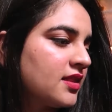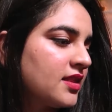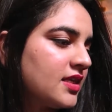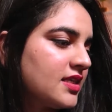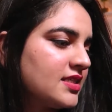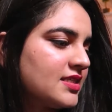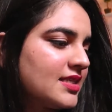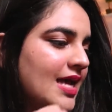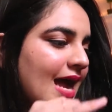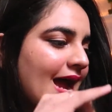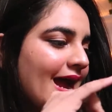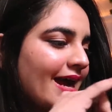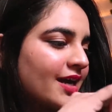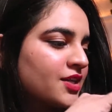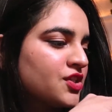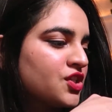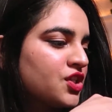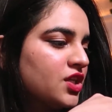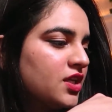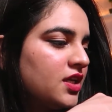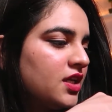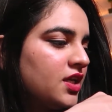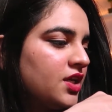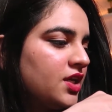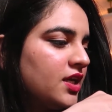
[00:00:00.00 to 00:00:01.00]
This
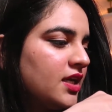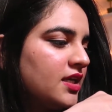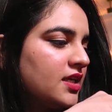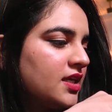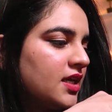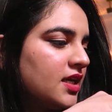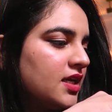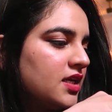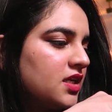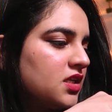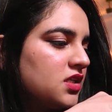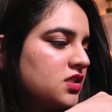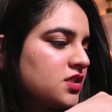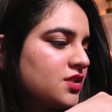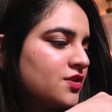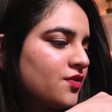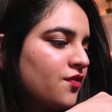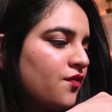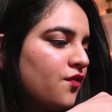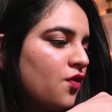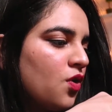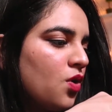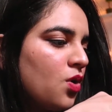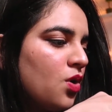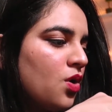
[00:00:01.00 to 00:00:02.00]
actually
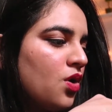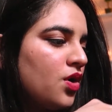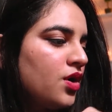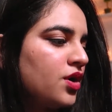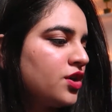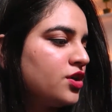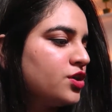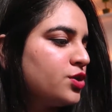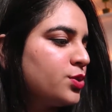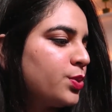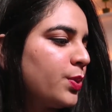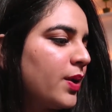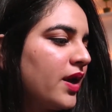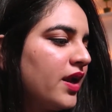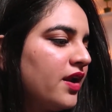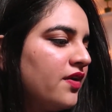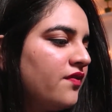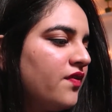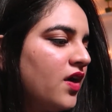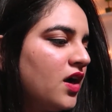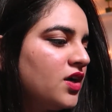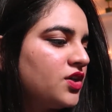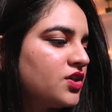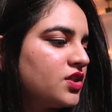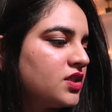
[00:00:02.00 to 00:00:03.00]
retails for
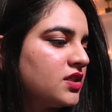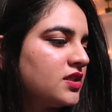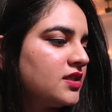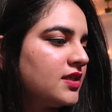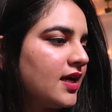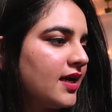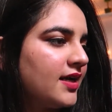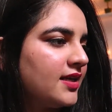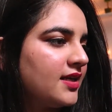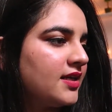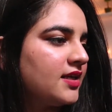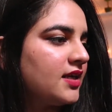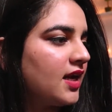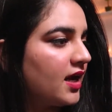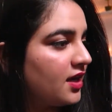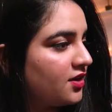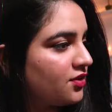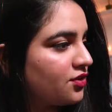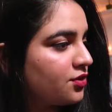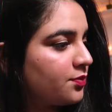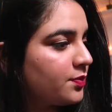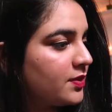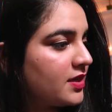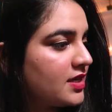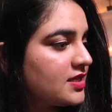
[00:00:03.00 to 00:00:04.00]

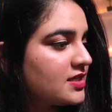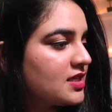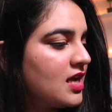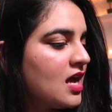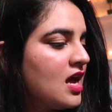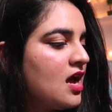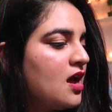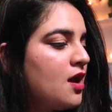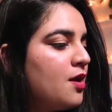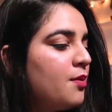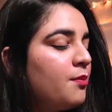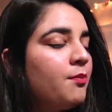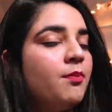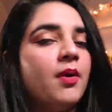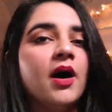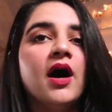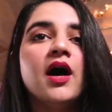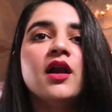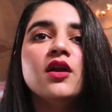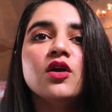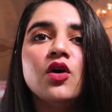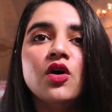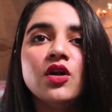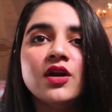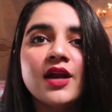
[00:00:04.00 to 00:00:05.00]
1299 rupees,
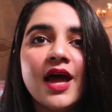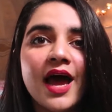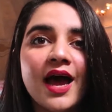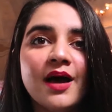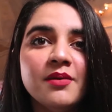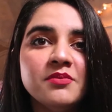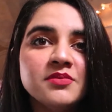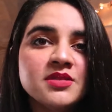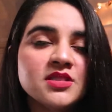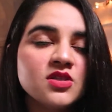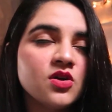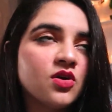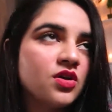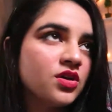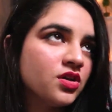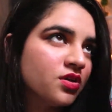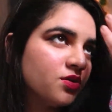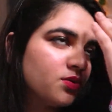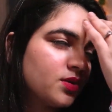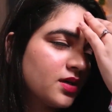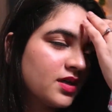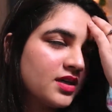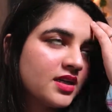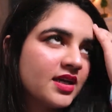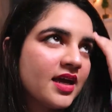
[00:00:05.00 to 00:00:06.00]
but on
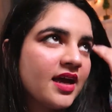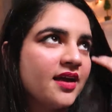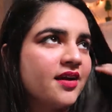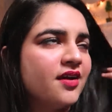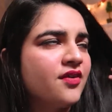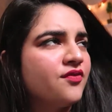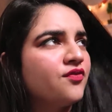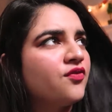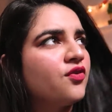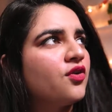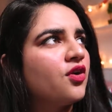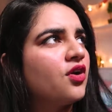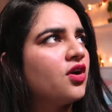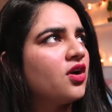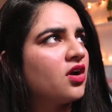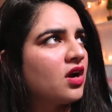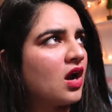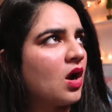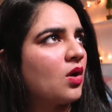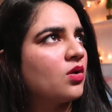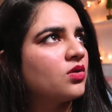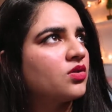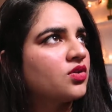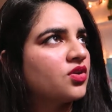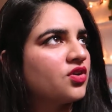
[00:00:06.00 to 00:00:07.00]
Amazon you can get it
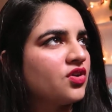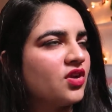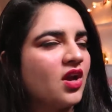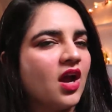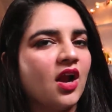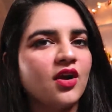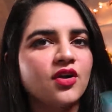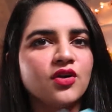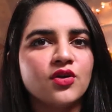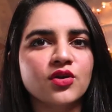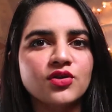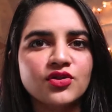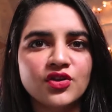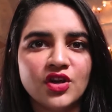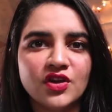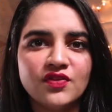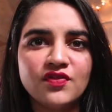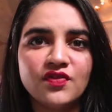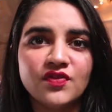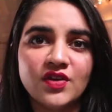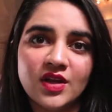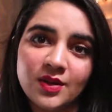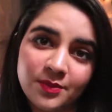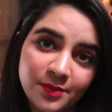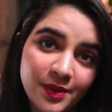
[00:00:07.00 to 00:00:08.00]
for around 300 or
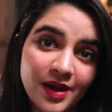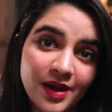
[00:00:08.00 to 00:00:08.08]
350